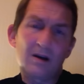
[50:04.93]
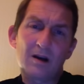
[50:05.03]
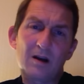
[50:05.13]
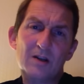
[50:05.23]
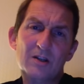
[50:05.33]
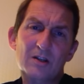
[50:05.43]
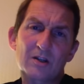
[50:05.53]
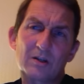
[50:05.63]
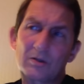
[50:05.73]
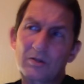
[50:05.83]
Asked the
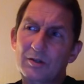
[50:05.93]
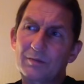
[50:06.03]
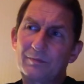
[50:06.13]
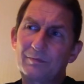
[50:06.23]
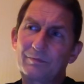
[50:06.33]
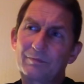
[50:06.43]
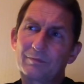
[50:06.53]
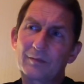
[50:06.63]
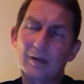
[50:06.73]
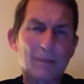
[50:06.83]
girls,
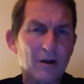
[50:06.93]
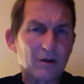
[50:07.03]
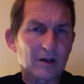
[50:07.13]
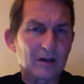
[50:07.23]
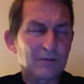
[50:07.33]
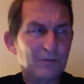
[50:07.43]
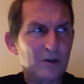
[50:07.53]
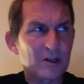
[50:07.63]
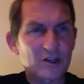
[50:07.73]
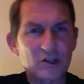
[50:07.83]
apparently in
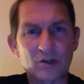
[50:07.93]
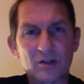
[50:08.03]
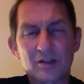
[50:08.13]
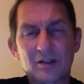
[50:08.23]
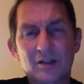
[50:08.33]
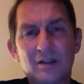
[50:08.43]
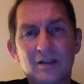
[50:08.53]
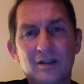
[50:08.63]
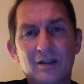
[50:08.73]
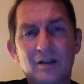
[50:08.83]
full earshot
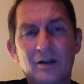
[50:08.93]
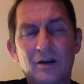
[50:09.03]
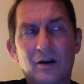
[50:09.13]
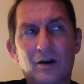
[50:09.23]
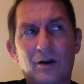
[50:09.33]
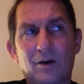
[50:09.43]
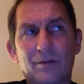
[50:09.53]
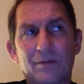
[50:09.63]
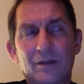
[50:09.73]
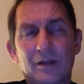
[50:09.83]
of
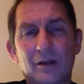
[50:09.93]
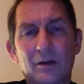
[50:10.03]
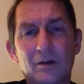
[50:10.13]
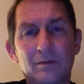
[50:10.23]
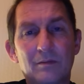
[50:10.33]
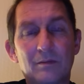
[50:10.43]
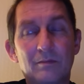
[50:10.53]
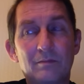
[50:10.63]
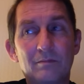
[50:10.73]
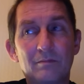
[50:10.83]
the
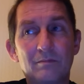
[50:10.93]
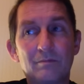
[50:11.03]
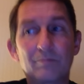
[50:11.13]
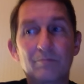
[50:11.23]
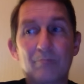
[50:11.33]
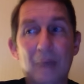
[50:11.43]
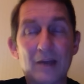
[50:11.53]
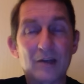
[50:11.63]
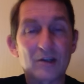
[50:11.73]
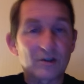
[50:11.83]

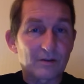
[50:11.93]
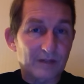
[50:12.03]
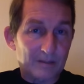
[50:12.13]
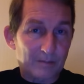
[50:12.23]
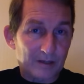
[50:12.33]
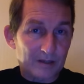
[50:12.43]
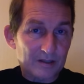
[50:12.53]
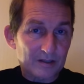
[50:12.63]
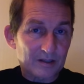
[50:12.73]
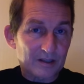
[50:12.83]
manager of that
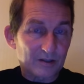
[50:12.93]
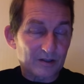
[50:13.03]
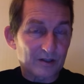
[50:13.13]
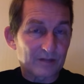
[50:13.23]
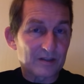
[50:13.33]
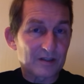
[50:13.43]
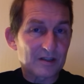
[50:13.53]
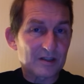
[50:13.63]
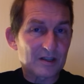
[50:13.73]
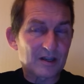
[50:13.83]
place, the Keele Services,
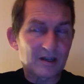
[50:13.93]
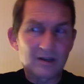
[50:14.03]
and saying,